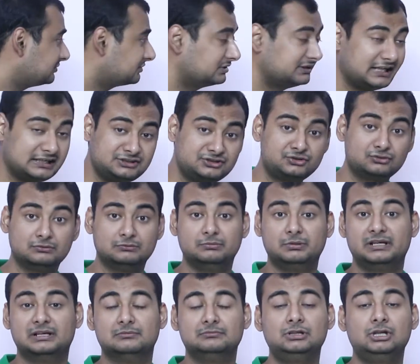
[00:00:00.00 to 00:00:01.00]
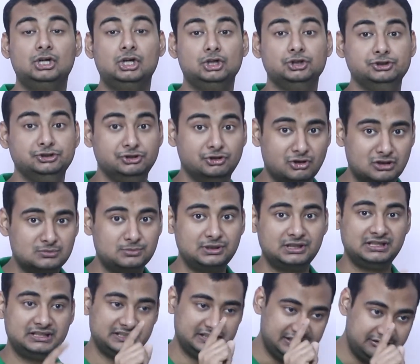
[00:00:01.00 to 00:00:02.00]
so that should become
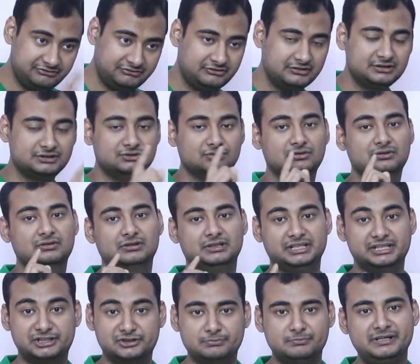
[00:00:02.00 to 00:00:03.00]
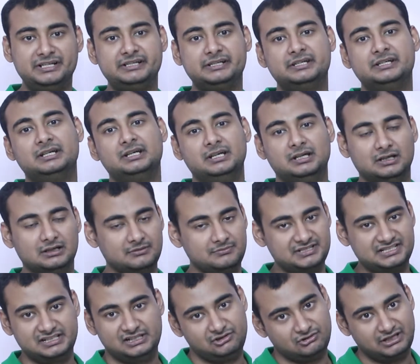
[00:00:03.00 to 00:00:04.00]
normal if your equipment uh,
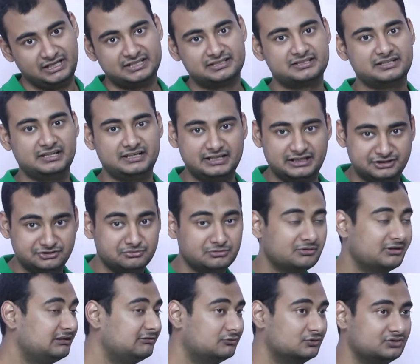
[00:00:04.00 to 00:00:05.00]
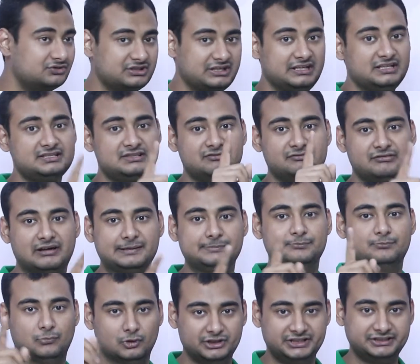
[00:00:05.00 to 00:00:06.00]
basically your headset and your mobile phone says
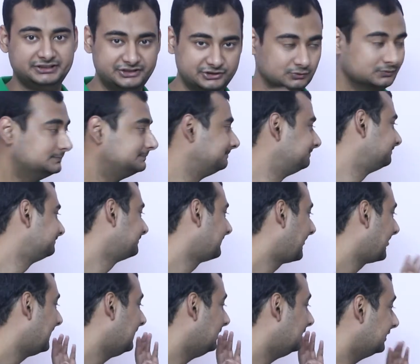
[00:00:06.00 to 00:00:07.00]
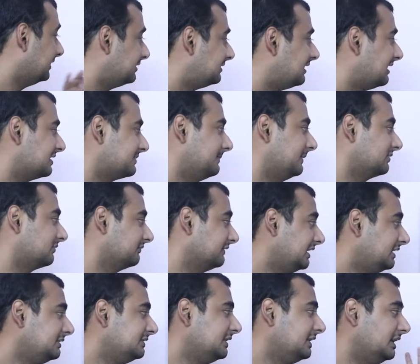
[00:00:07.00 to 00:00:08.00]
5.2 another aspect of
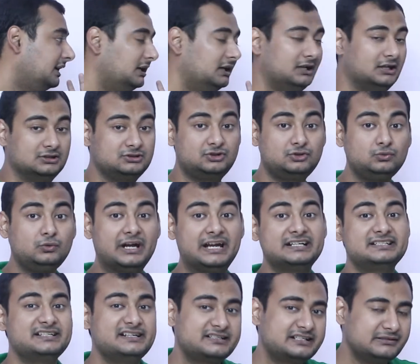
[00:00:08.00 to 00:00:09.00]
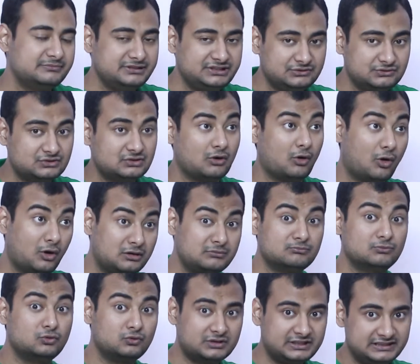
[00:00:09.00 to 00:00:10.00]
that uh, two headset can be used or
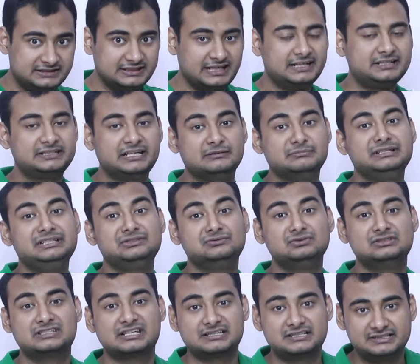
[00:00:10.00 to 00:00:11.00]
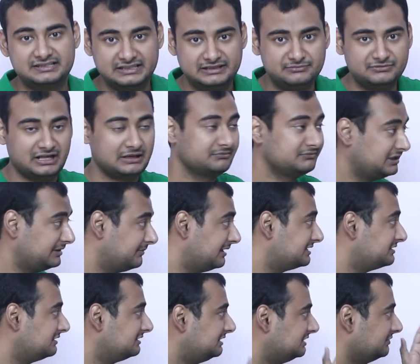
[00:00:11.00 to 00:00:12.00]
more than that can be used at the same time
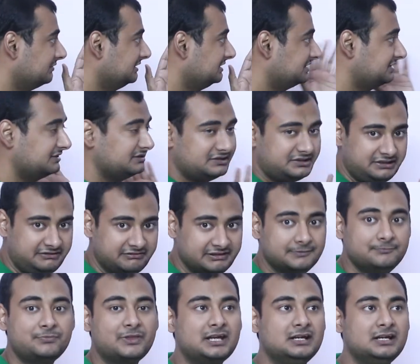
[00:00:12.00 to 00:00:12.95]
imagine it this way this is a tv